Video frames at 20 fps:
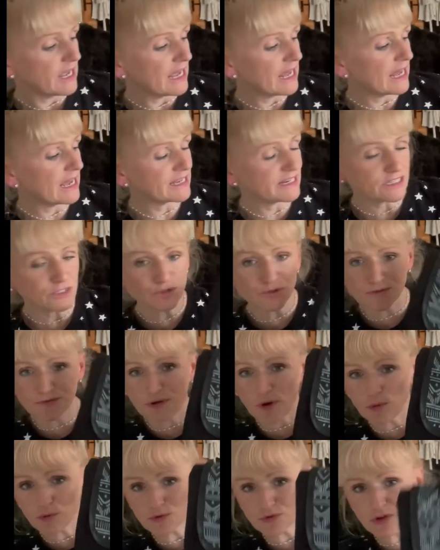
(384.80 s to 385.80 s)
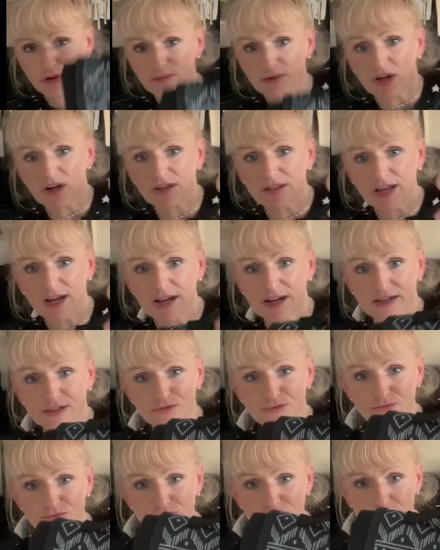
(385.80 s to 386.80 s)
And it just folds up like that.
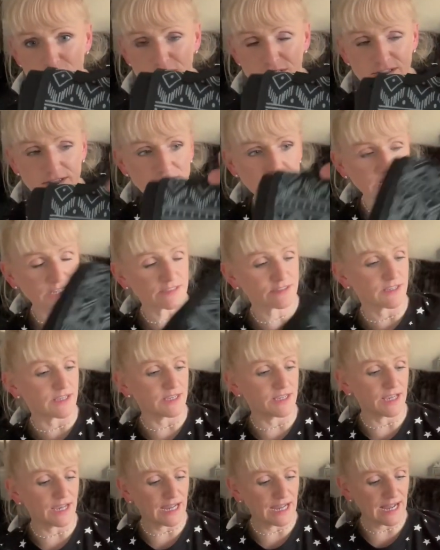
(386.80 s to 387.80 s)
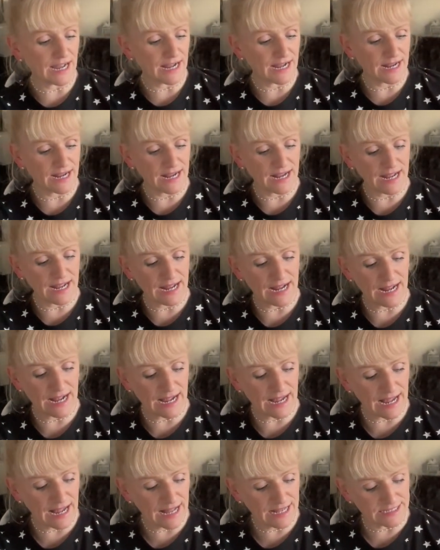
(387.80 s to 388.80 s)
It's really snazzy.
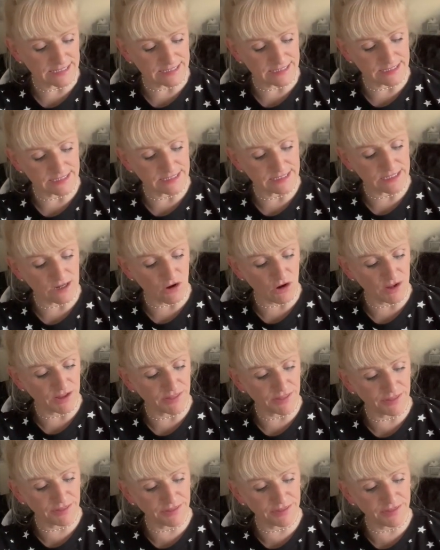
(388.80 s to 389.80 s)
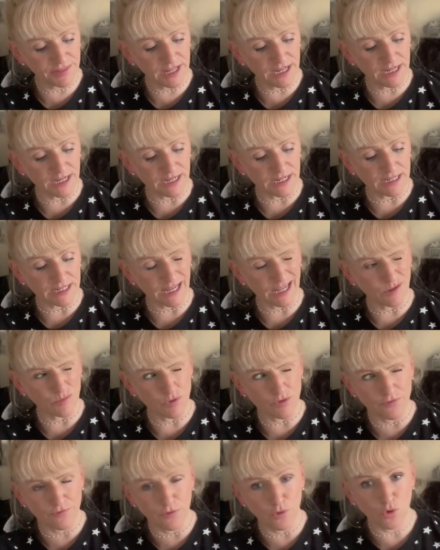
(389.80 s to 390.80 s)
And I think it
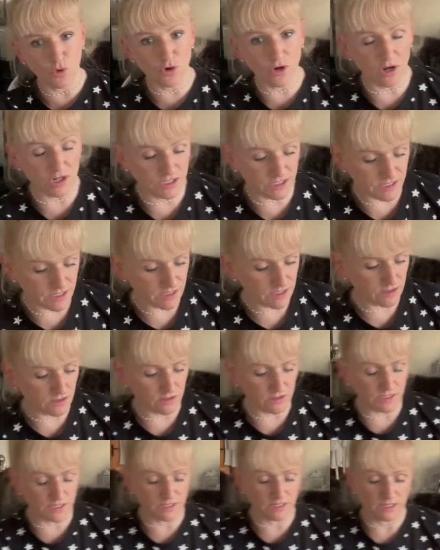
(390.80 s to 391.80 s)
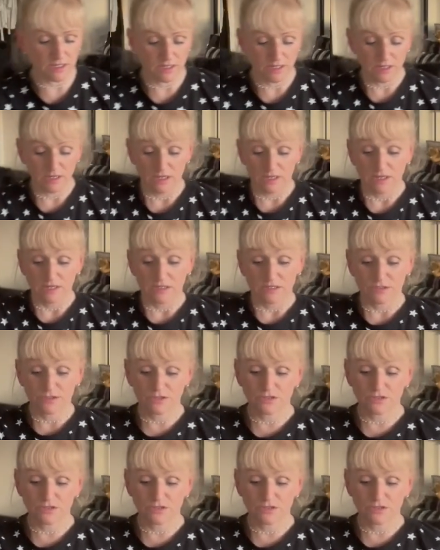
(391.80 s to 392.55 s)
was £4.99.